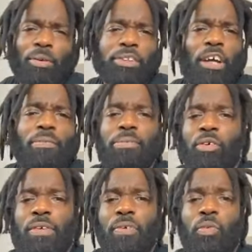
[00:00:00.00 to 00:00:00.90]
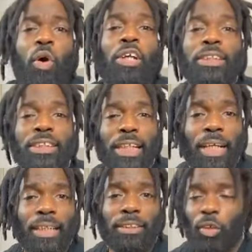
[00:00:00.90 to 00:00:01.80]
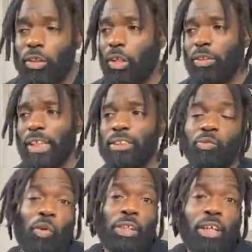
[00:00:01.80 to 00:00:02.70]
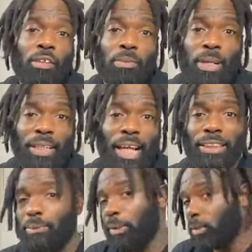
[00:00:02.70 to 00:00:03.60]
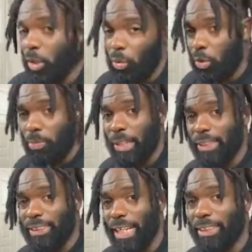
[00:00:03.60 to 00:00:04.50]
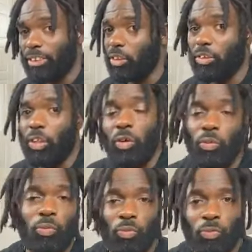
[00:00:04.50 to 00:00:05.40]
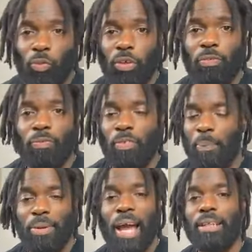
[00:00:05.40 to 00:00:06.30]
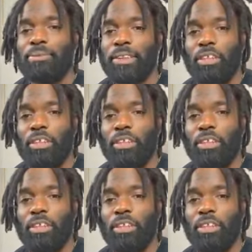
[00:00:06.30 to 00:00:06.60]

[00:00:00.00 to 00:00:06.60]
Most of them don't even want to change, or they just want to get off the medication but don't want to make the changes, or don't want to apply